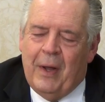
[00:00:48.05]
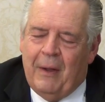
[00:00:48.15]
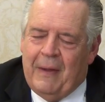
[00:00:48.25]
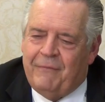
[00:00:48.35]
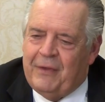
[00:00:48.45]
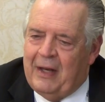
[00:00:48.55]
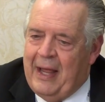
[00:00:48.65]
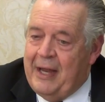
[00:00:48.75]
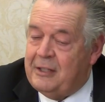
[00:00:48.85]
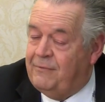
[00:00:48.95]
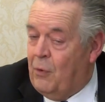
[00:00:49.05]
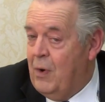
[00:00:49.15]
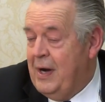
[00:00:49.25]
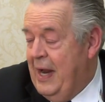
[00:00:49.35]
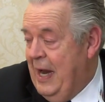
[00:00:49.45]
Well, for the last
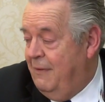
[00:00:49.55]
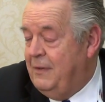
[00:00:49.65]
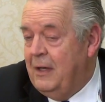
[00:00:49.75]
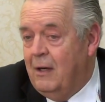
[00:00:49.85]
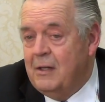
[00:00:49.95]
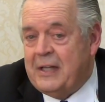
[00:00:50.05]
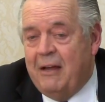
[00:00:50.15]
four and a half years,